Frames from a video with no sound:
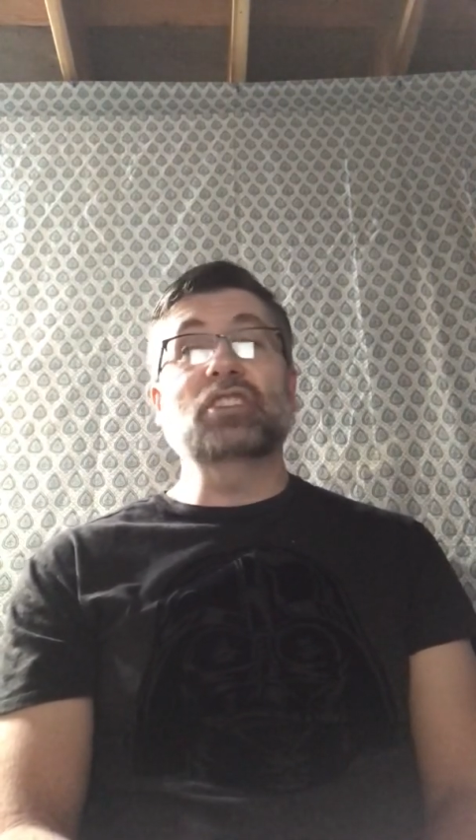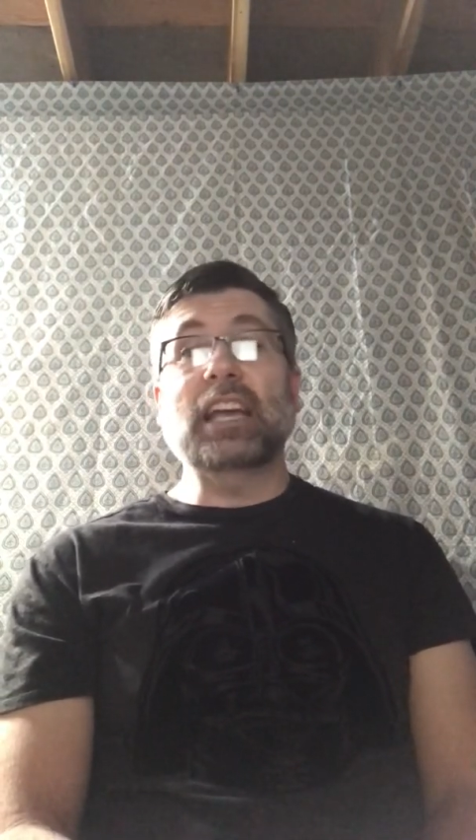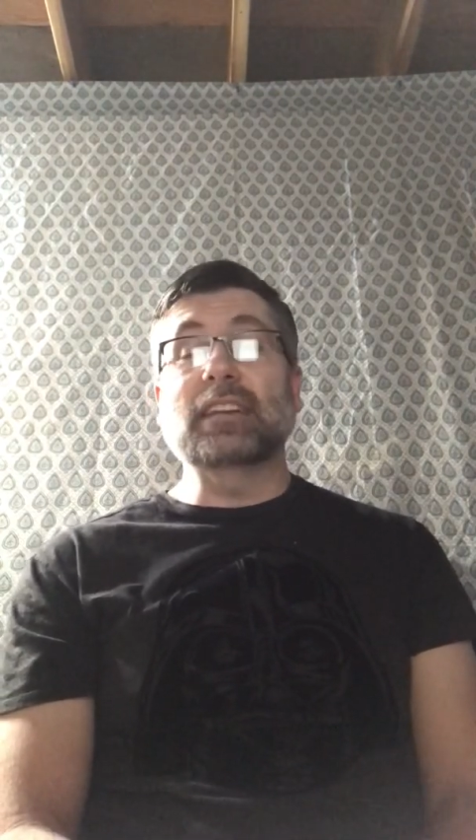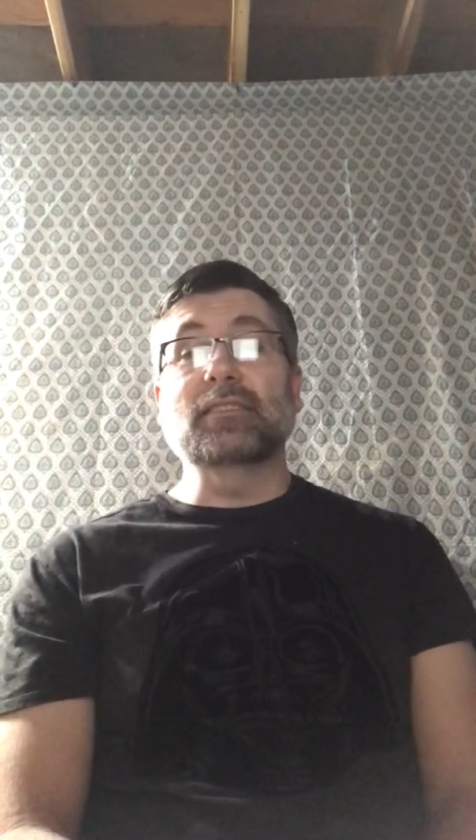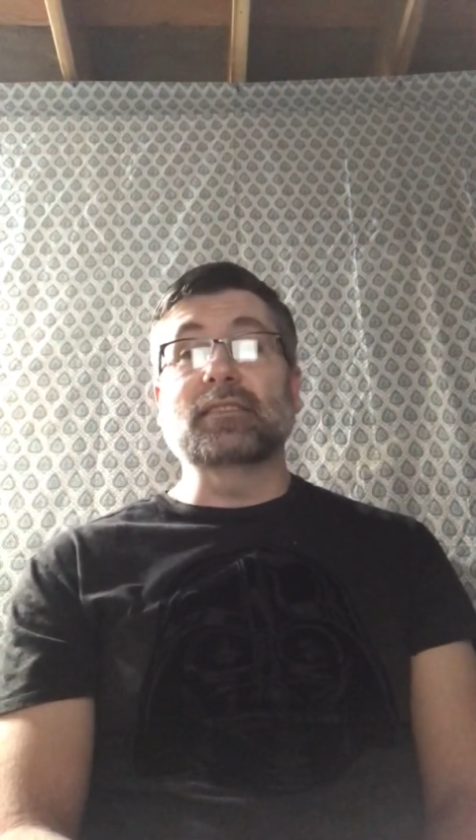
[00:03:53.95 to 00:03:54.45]

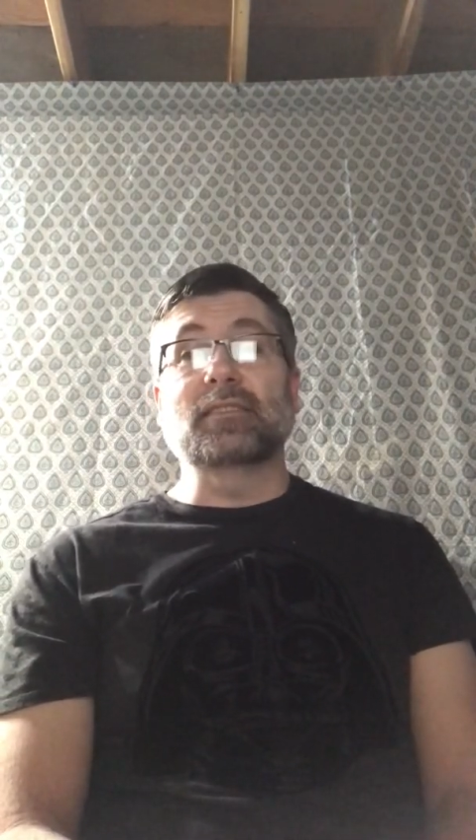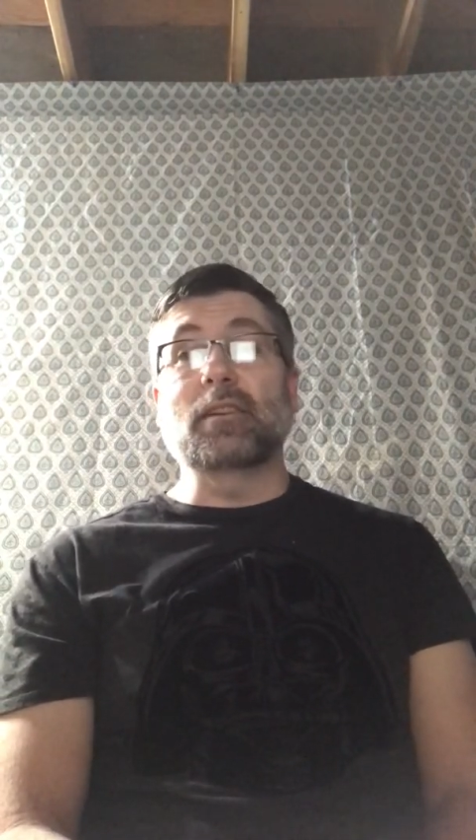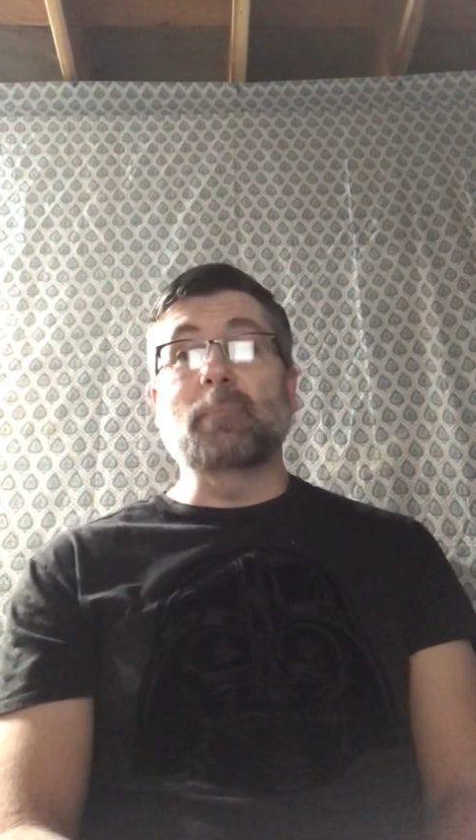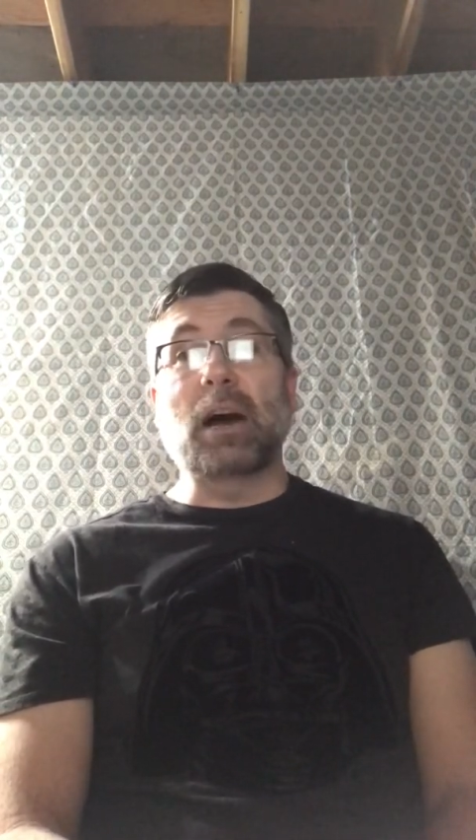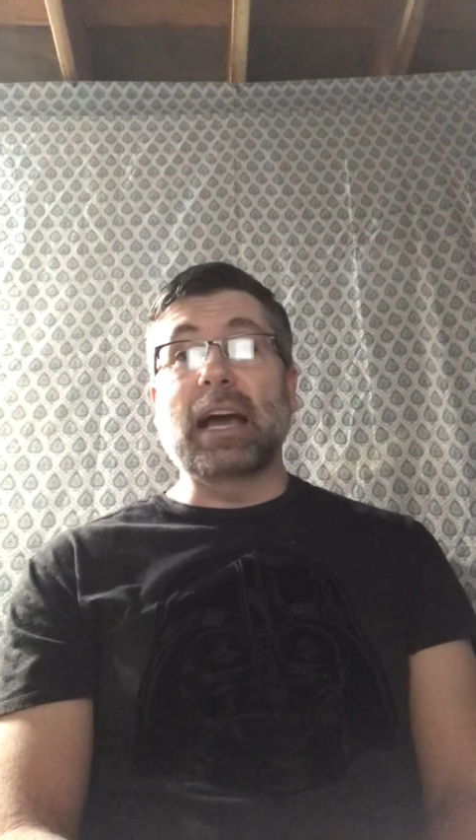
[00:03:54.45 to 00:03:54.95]
changes their
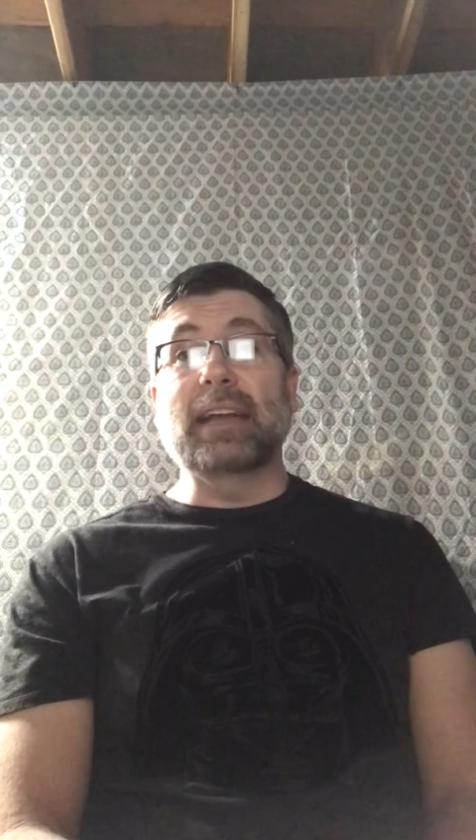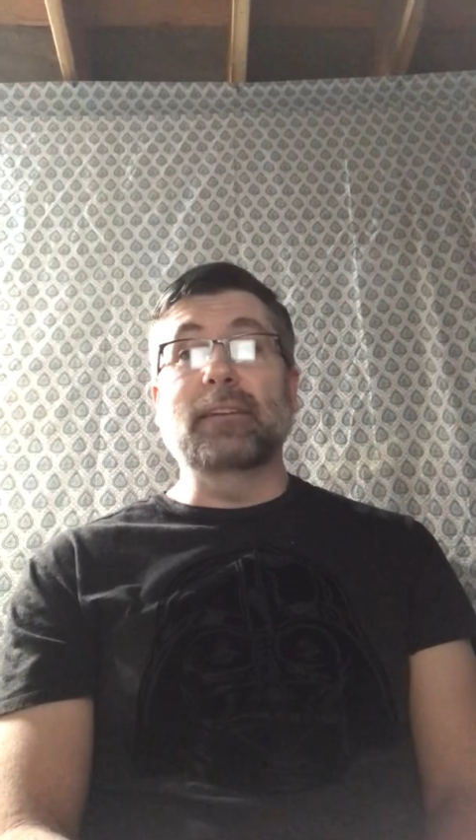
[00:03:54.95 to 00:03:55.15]
mind